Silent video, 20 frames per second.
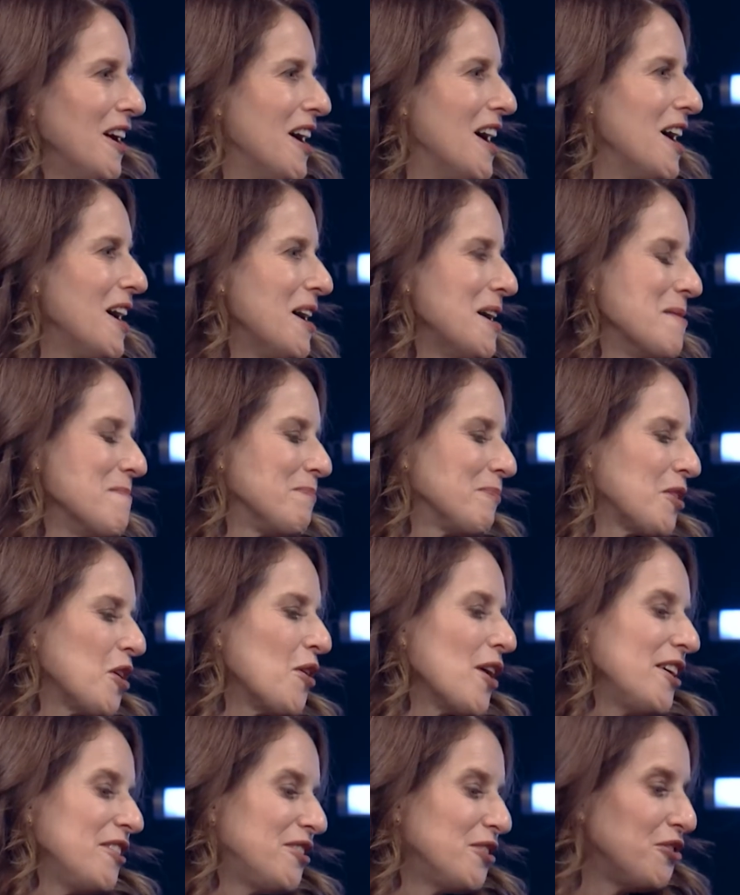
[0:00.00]
um,
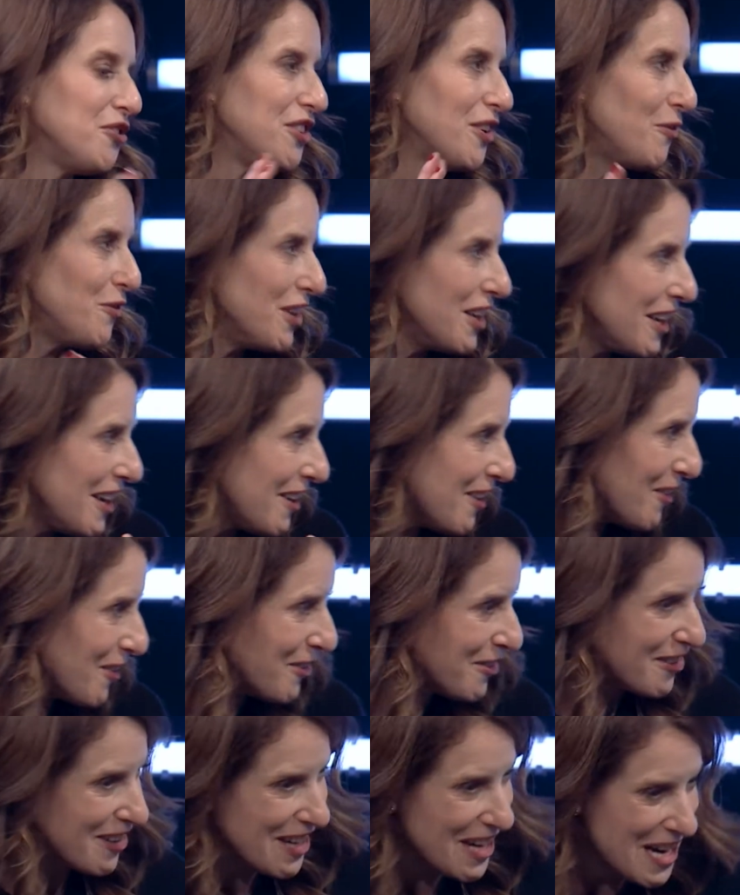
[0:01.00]
okay, so shifting
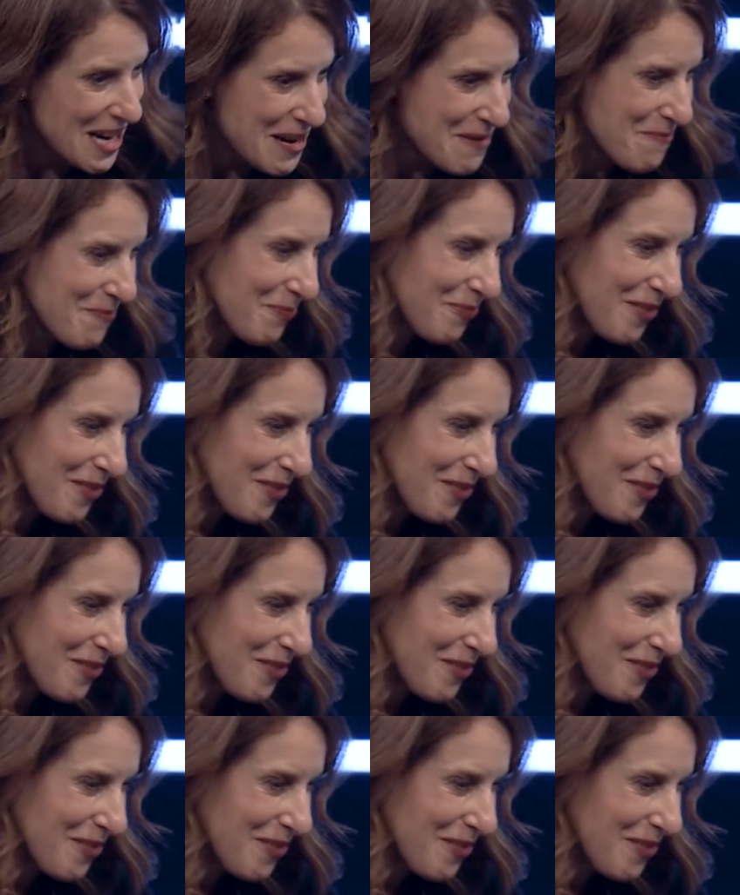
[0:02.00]
gears. Um,